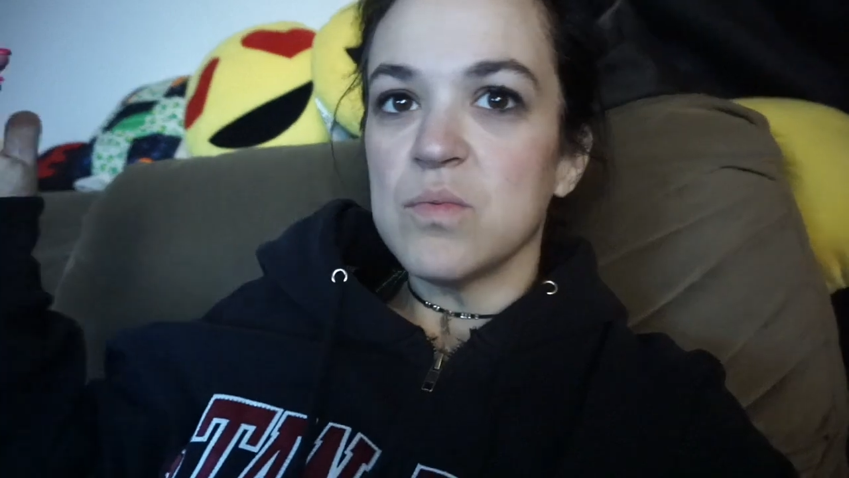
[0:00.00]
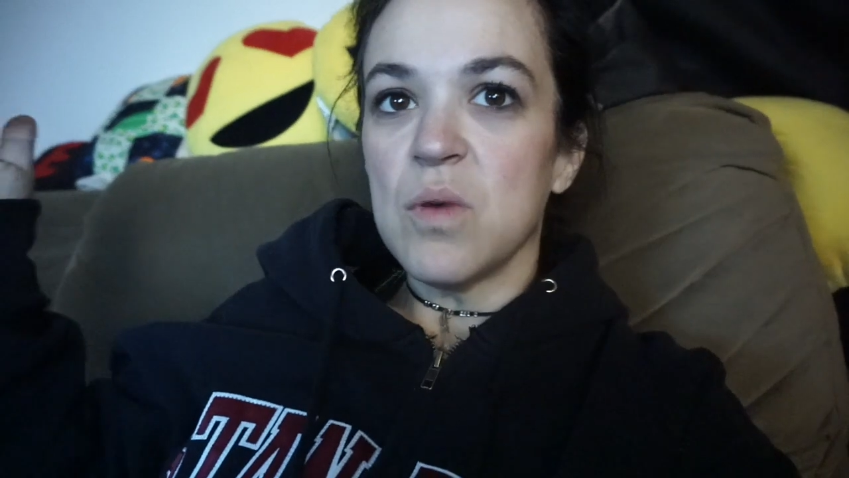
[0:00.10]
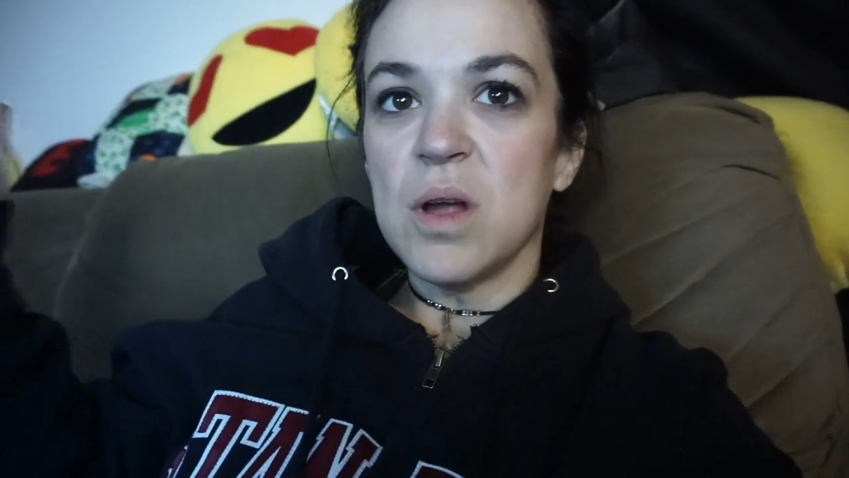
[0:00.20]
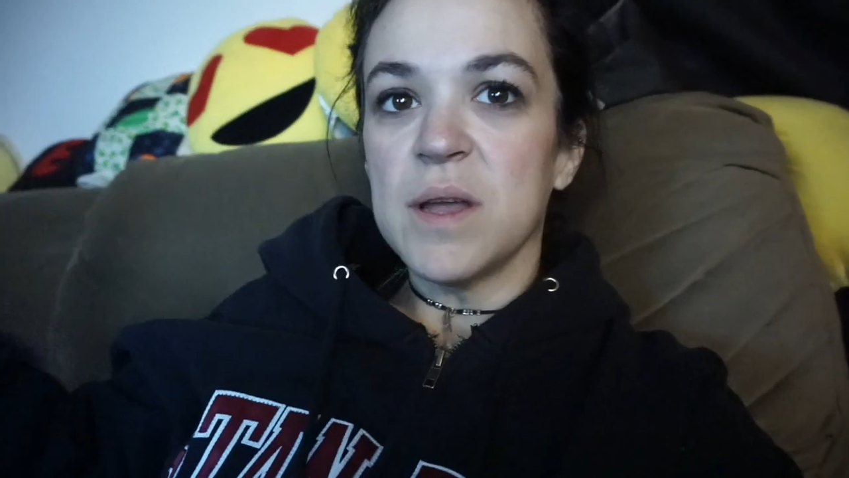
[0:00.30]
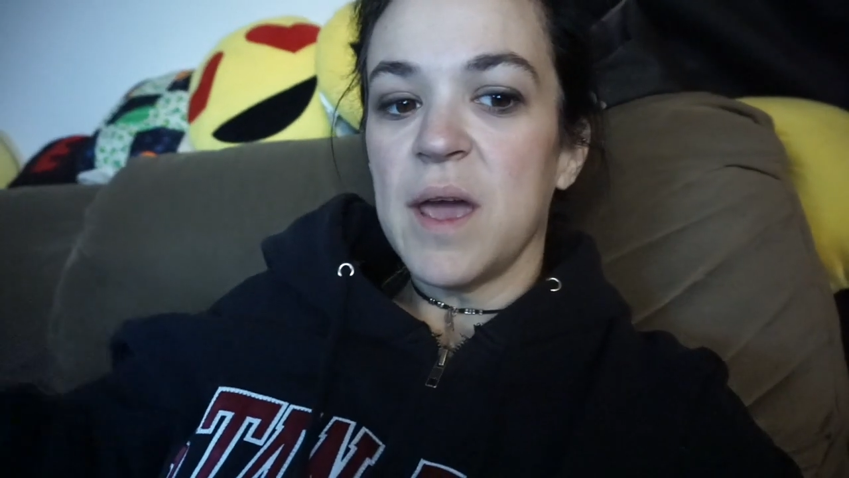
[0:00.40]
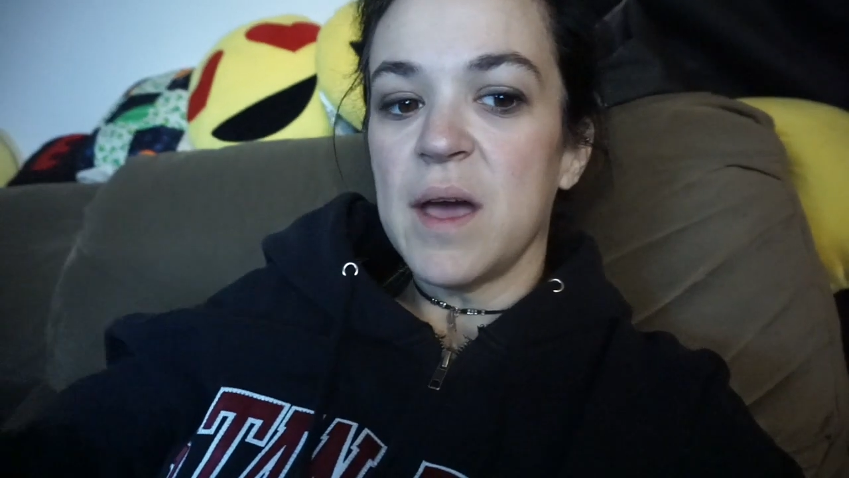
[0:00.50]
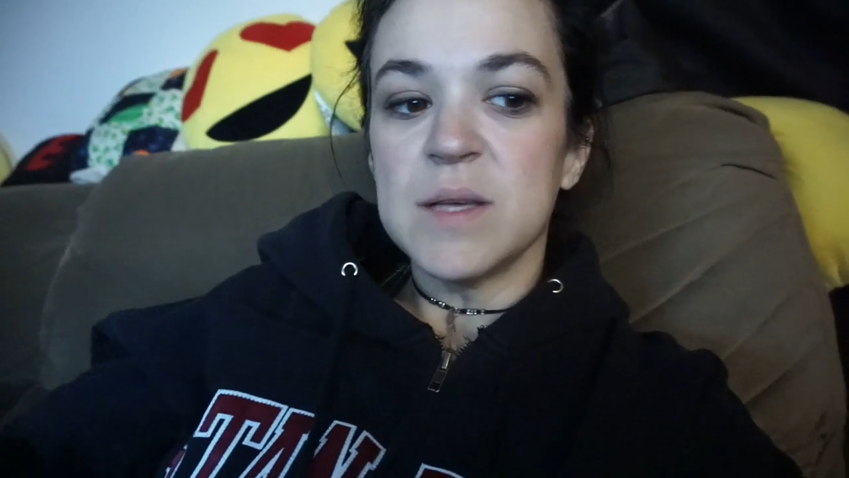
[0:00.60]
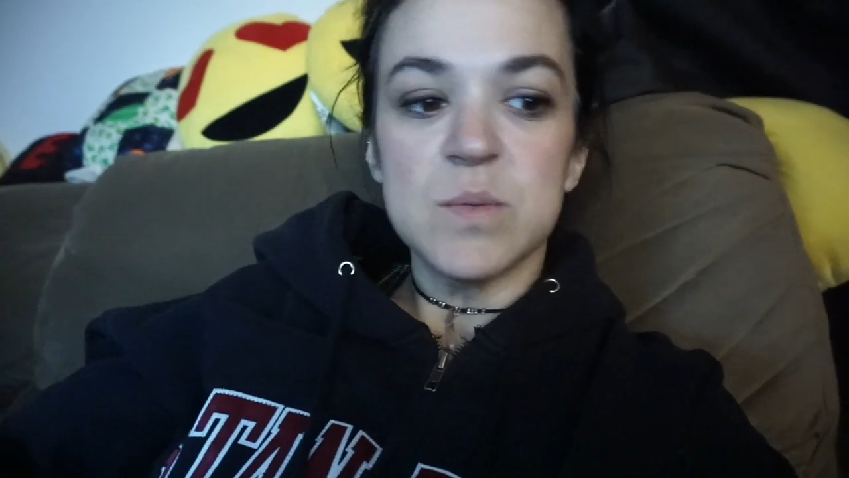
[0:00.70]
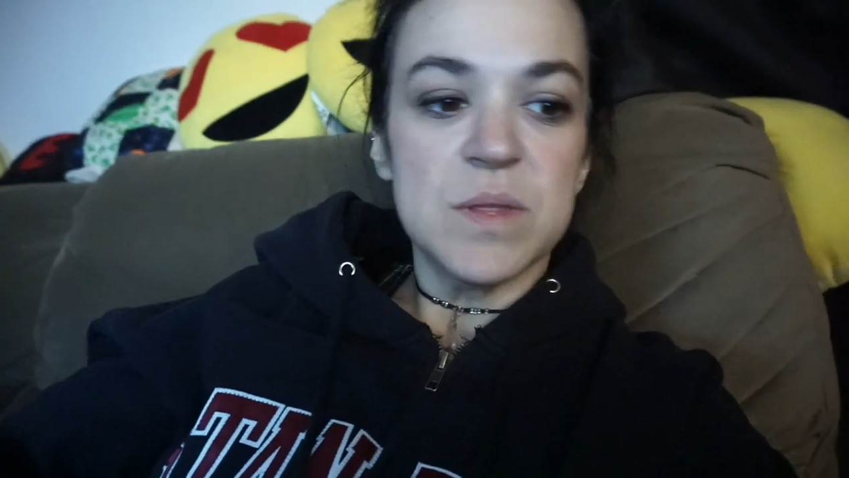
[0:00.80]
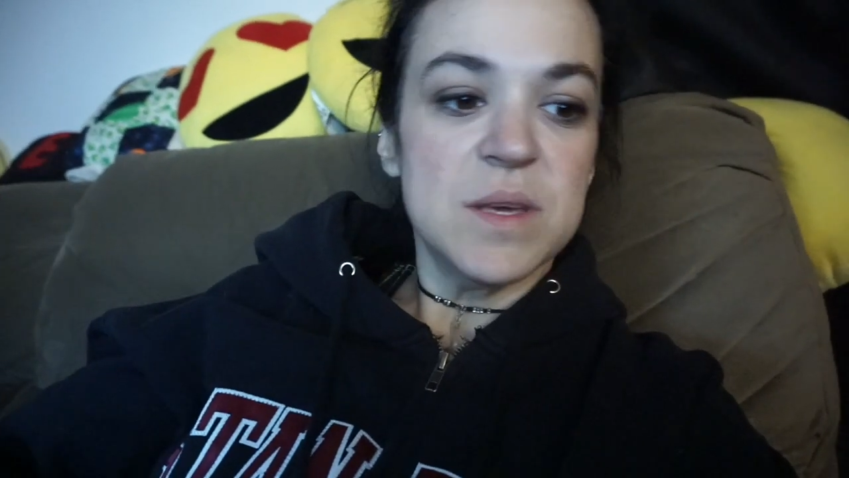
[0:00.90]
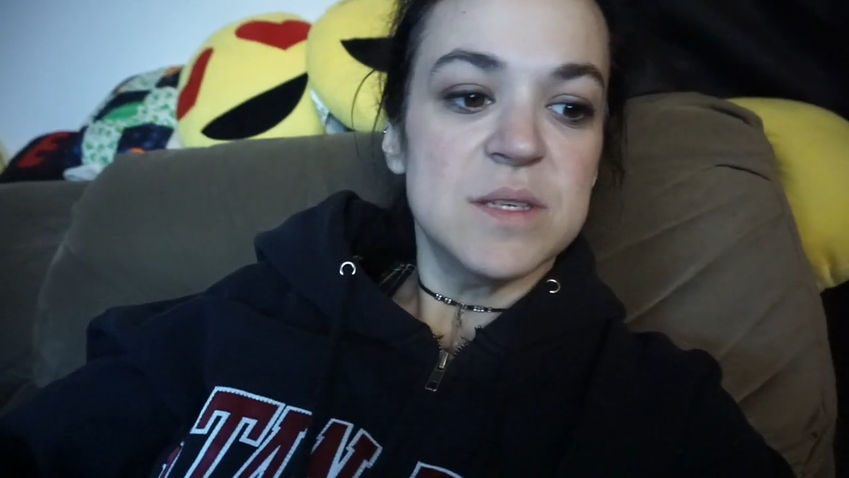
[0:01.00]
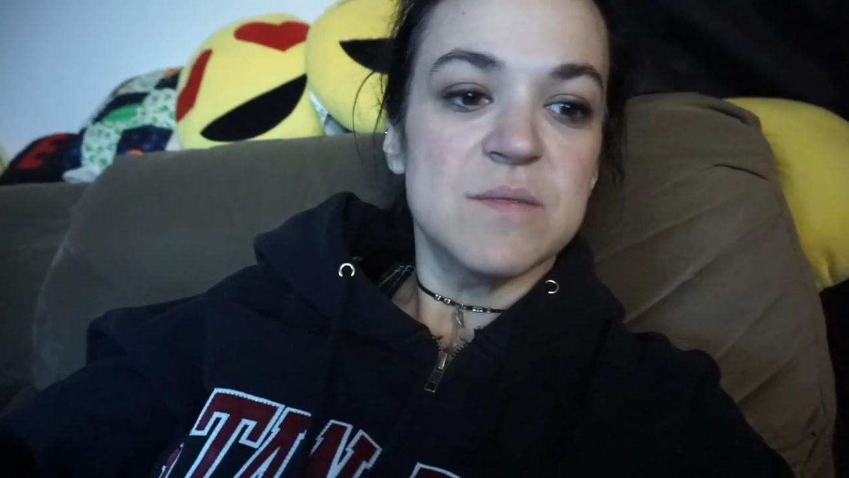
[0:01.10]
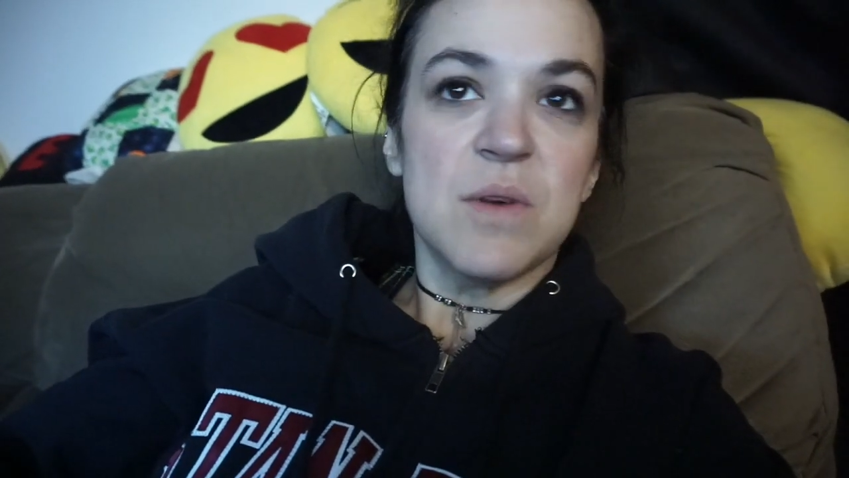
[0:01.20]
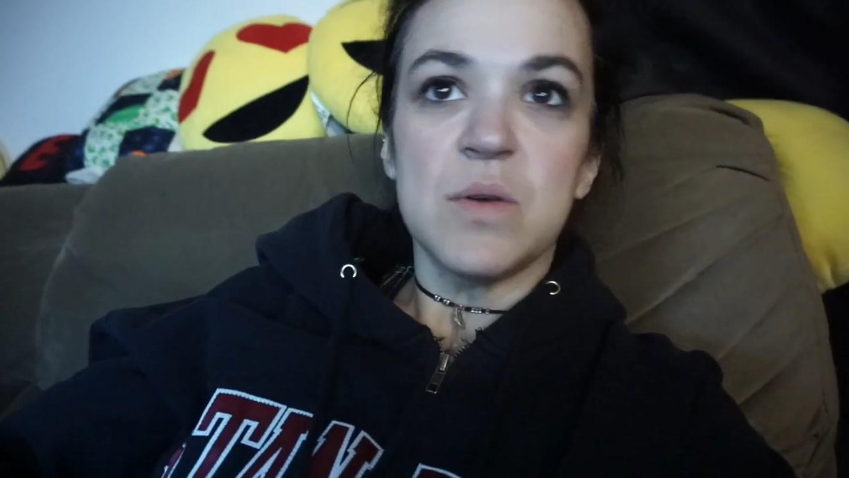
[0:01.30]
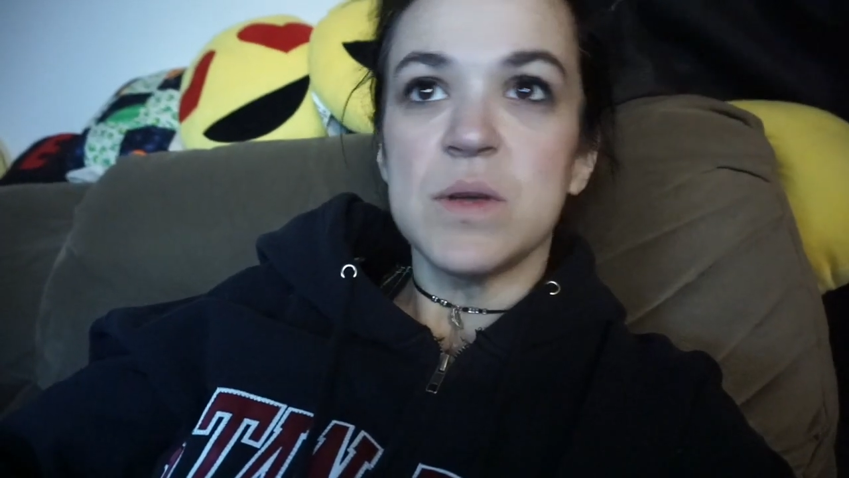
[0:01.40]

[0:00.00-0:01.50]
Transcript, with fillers: Ronnie has with his phone.